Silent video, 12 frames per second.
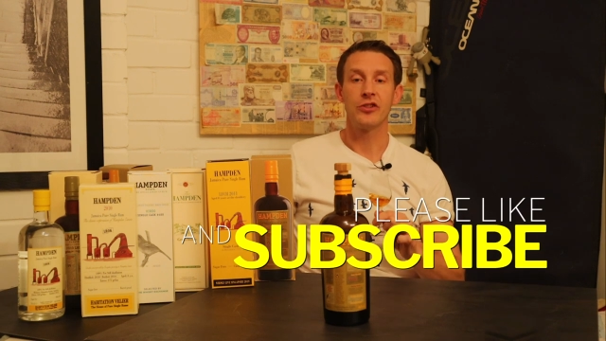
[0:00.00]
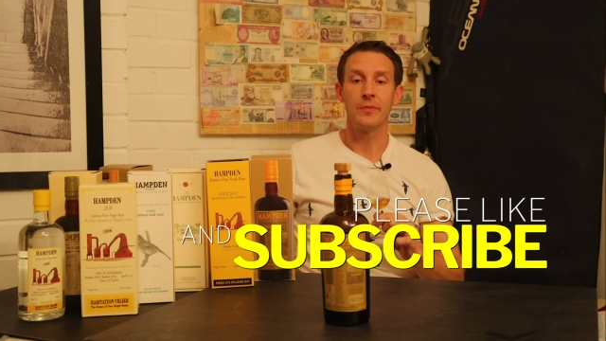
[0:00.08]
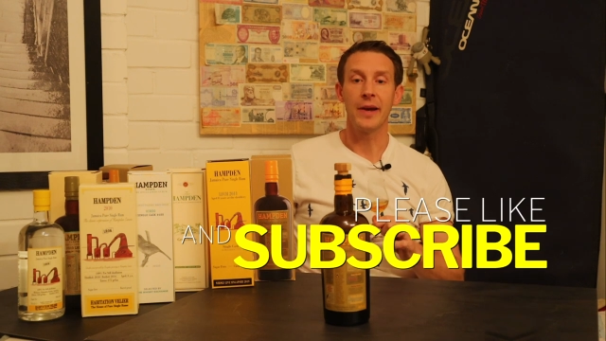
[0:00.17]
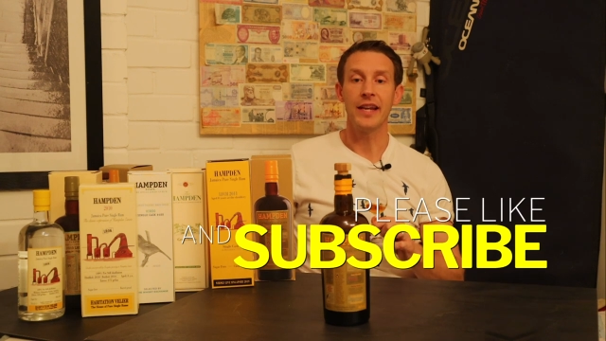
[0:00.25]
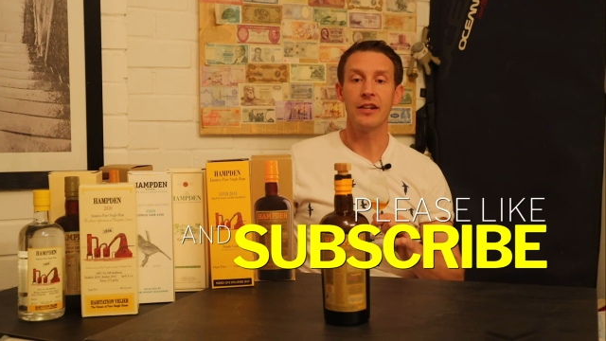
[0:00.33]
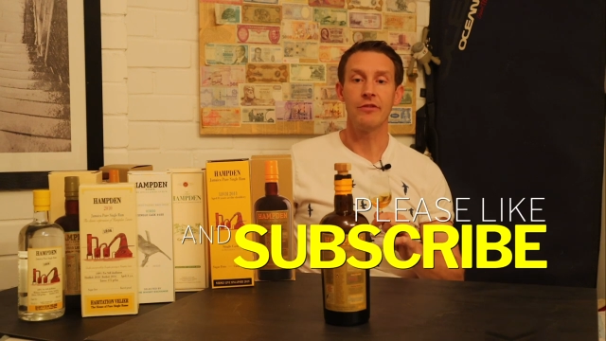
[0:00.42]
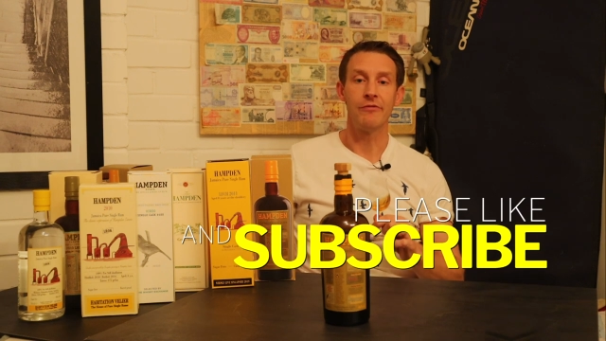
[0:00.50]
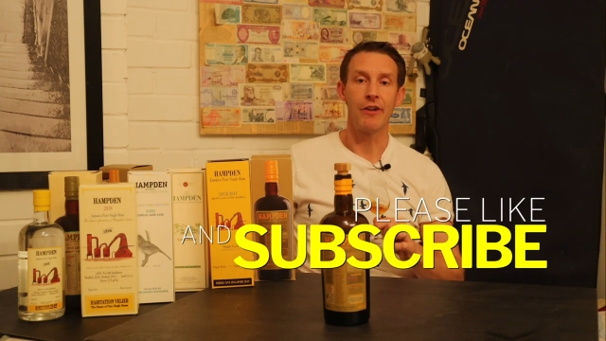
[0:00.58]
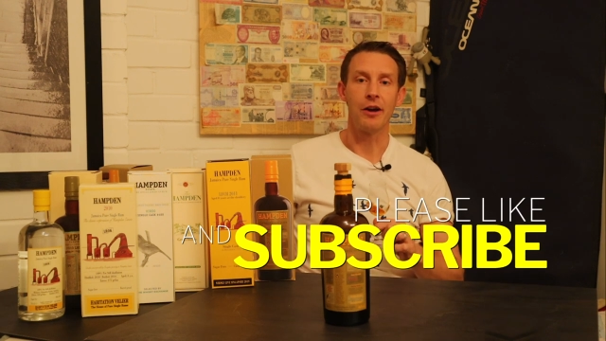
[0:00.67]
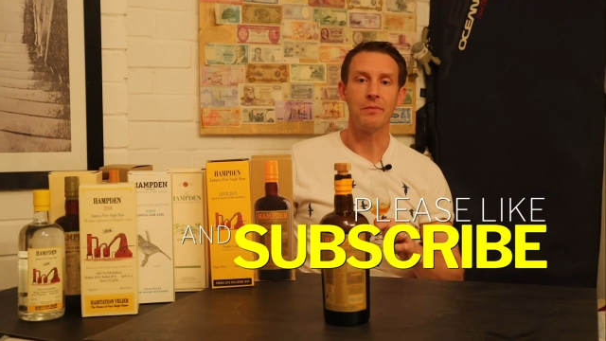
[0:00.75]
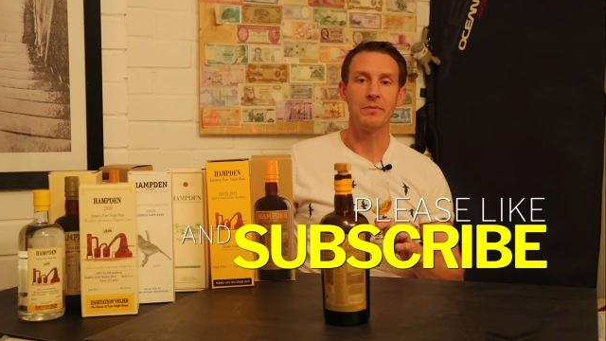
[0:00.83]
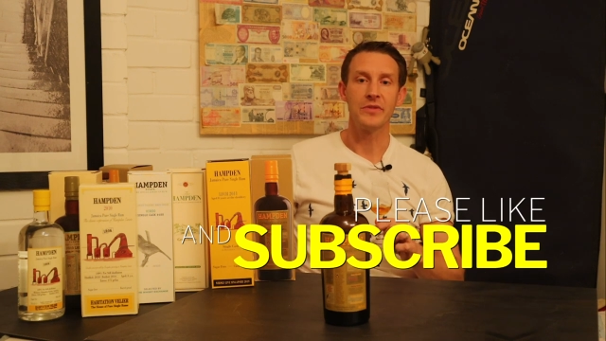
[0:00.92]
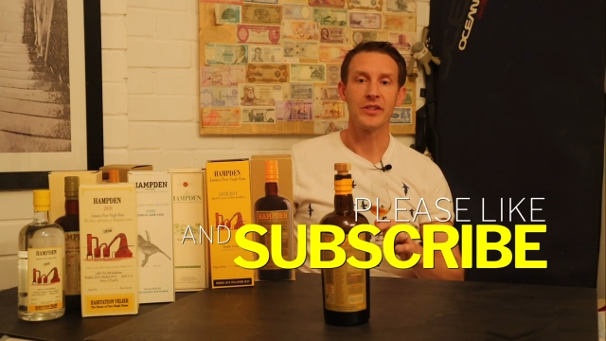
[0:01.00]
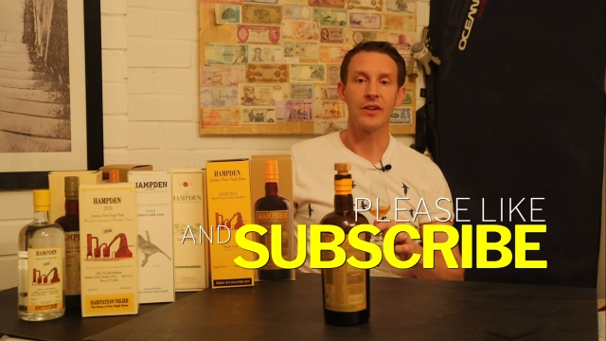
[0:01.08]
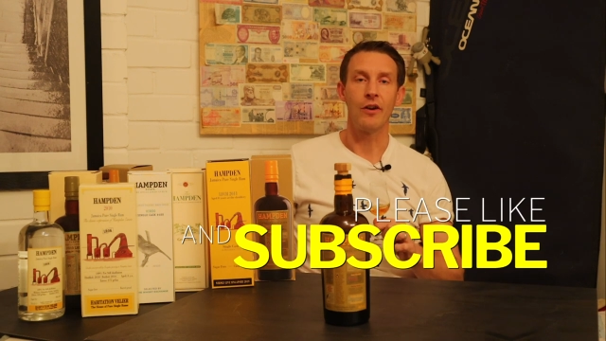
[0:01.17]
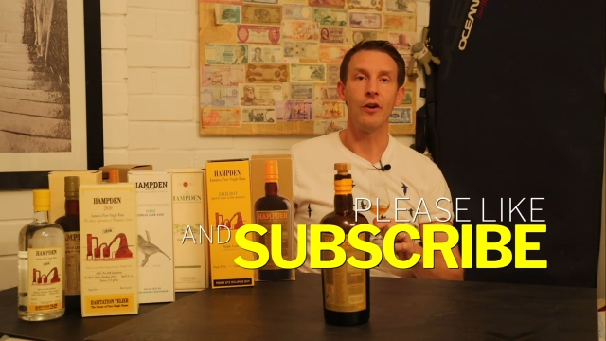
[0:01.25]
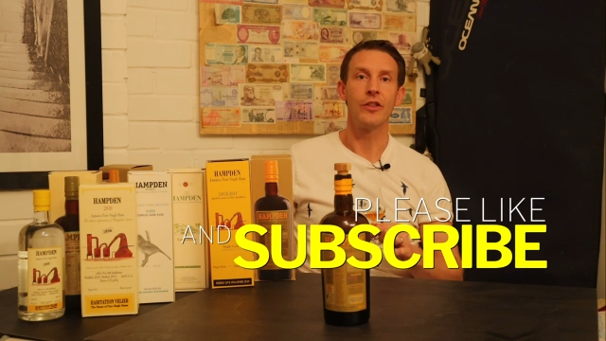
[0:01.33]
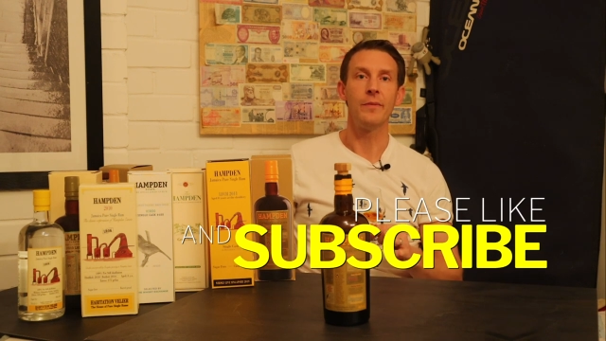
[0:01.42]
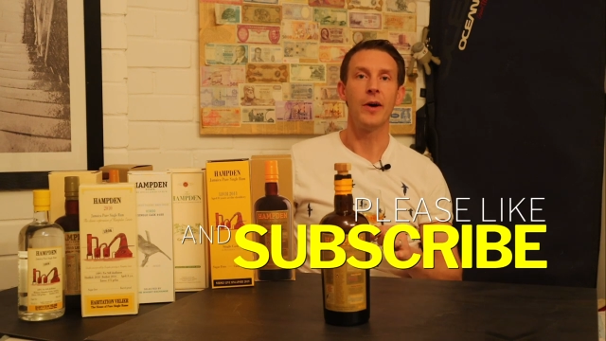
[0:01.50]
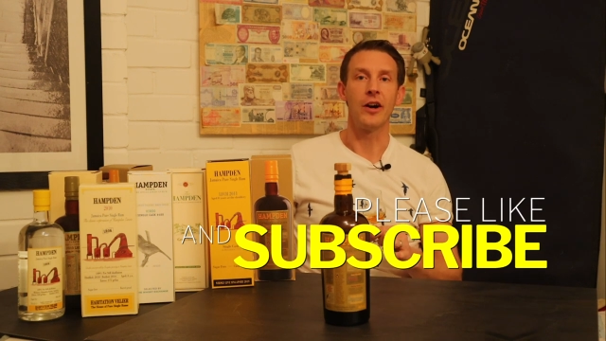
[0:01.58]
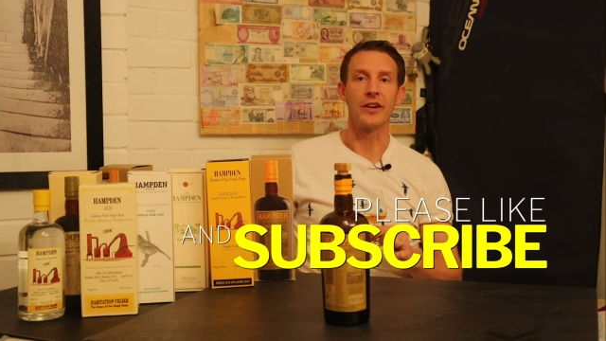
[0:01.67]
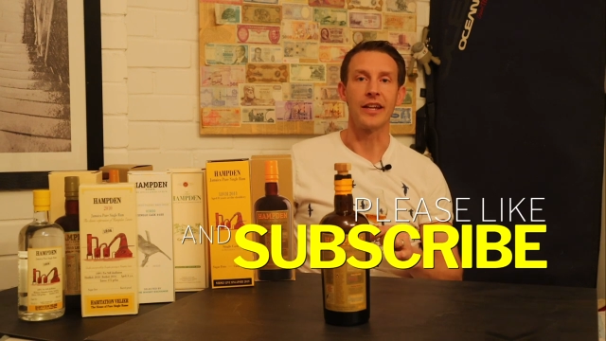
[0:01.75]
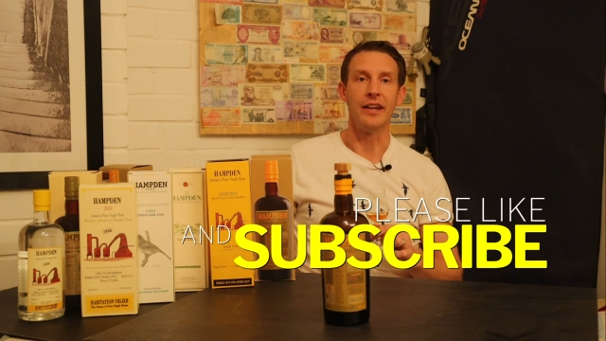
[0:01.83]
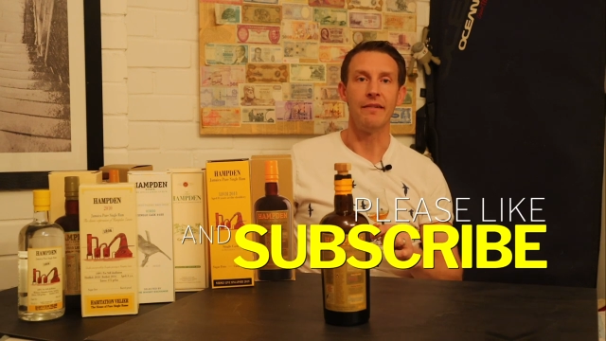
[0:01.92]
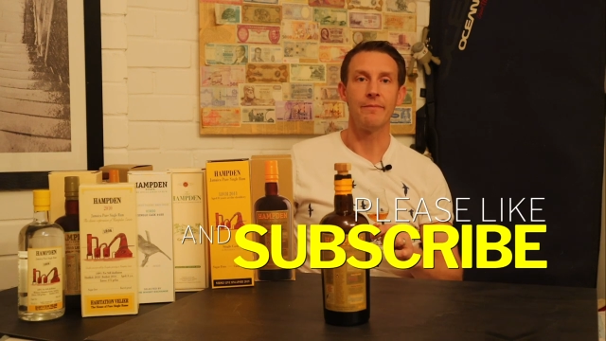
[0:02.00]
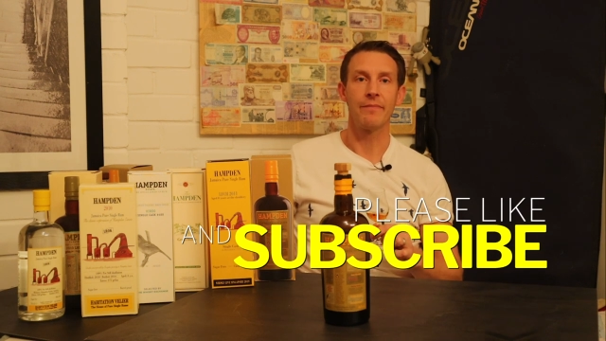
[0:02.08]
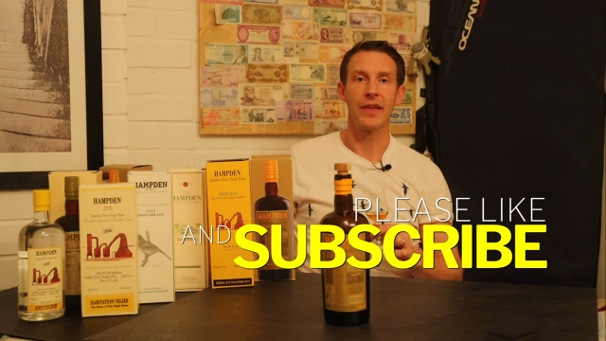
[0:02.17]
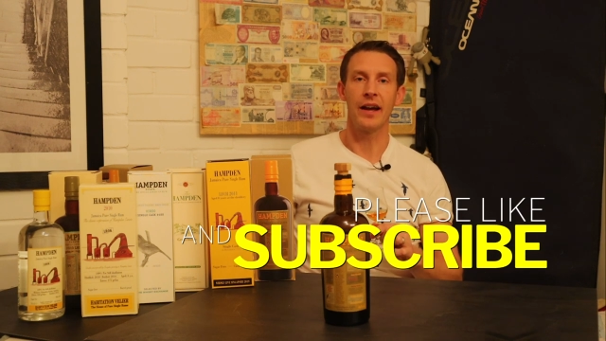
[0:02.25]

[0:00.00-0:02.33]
Jamaican rums on the market.